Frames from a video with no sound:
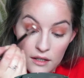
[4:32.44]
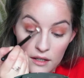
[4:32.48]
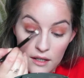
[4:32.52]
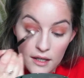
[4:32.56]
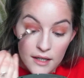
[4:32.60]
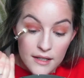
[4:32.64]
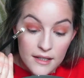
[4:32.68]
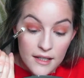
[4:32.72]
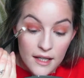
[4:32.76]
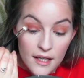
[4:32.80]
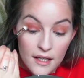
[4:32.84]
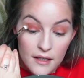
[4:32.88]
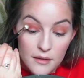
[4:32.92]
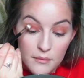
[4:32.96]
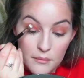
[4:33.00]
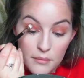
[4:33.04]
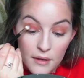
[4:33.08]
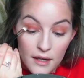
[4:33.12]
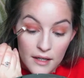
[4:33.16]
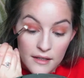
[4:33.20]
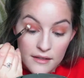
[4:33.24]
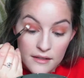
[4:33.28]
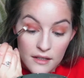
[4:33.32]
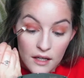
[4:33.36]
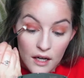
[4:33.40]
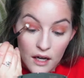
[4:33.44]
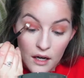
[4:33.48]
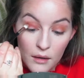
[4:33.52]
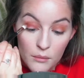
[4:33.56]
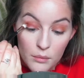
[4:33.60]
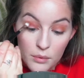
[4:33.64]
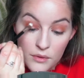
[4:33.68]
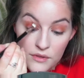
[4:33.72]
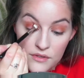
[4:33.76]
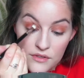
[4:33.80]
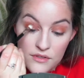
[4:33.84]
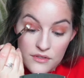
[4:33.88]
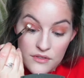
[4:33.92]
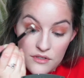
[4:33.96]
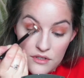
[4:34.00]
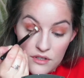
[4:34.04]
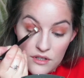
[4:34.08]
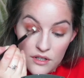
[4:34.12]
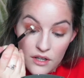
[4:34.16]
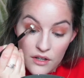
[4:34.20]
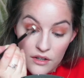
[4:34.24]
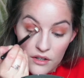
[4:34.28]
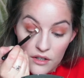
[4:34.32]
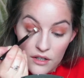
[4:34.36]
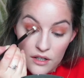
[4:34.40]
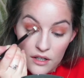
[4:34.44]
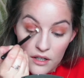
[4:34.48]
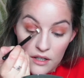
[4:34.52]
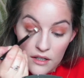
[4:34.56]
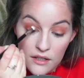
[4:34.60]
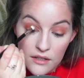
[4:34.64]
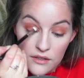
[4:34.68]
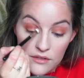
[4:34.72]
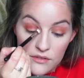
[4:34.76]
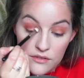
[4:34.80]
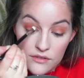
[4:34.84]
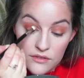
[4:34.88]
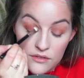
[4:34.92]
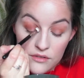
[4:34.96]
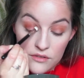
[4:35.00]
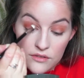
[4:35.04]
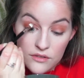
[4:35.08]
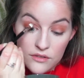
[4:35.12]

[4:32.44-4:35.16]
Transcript: And then blend it upwards into the other colours.